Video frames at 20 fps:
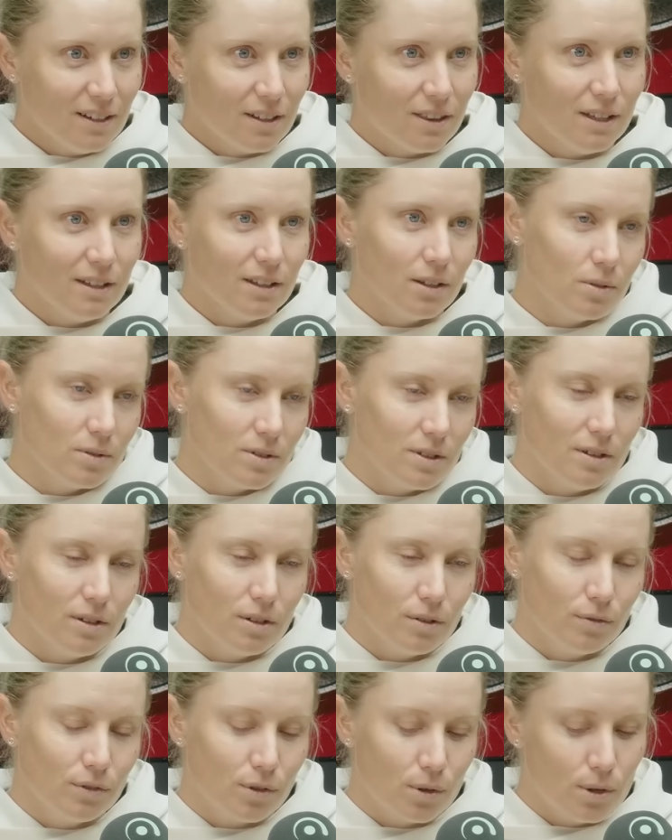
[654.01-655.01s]
I think there was a
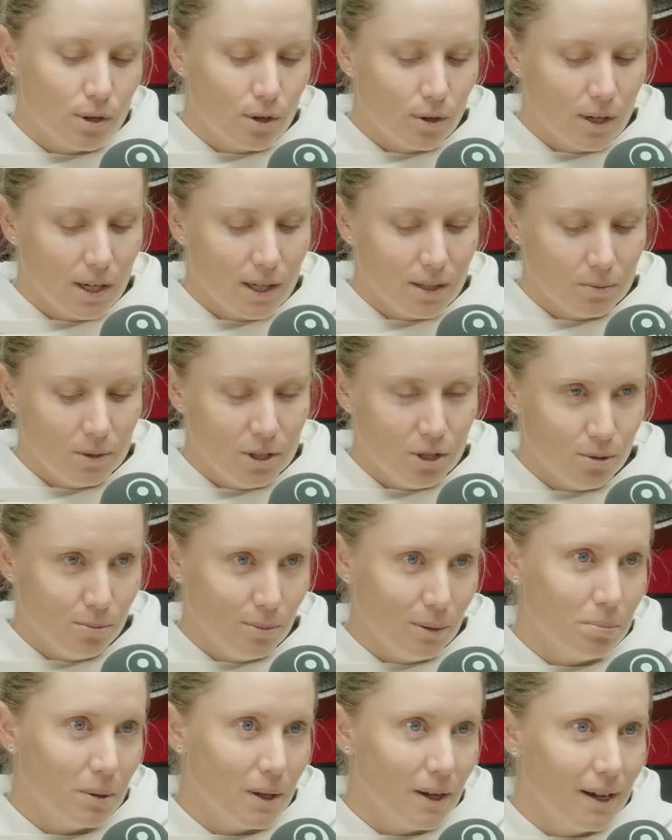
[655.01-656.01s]
lot of talk around we
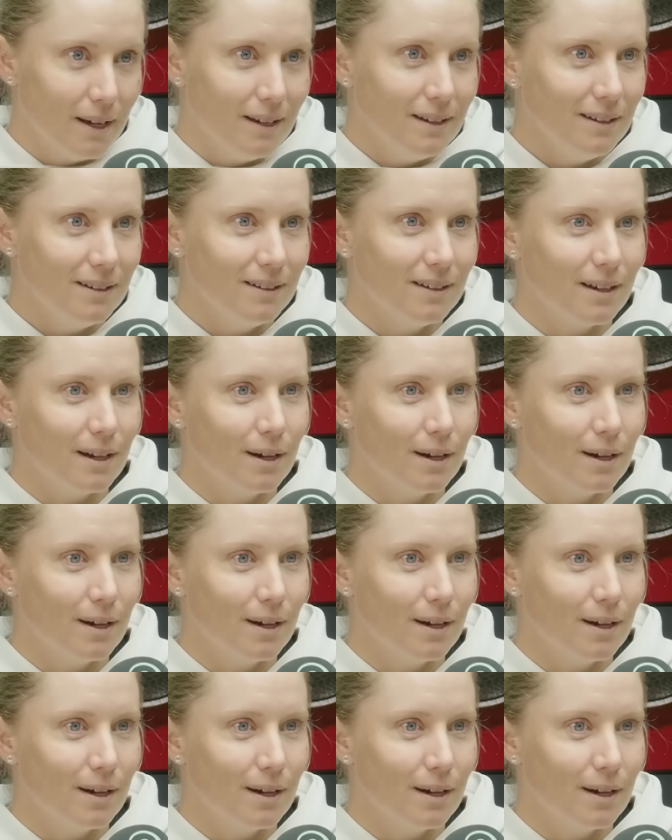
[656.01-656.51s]
shouldn't be playing.